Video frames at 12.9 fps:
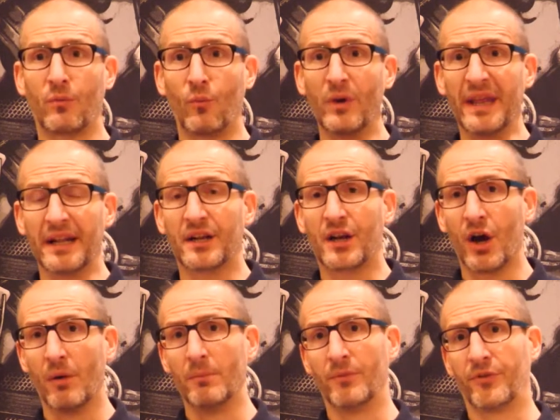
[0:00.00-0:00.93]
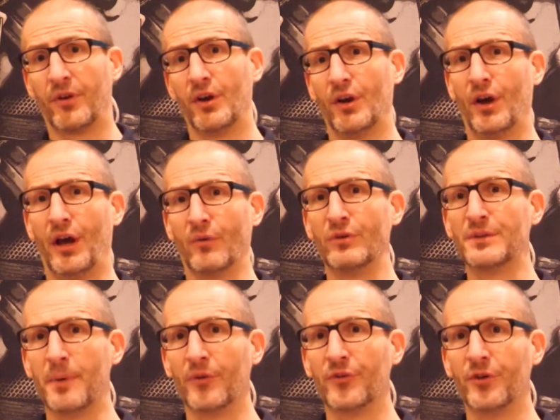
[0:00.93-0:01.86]
with it comes
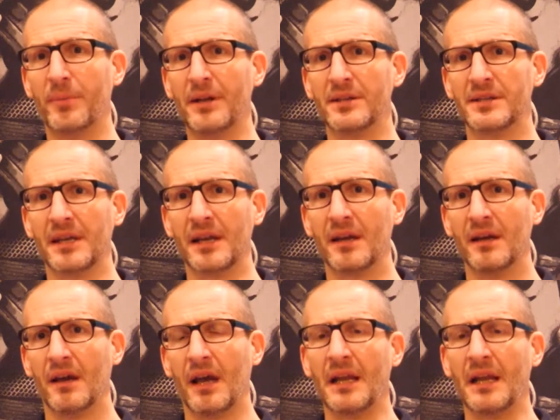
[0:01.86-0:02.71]
responsibility.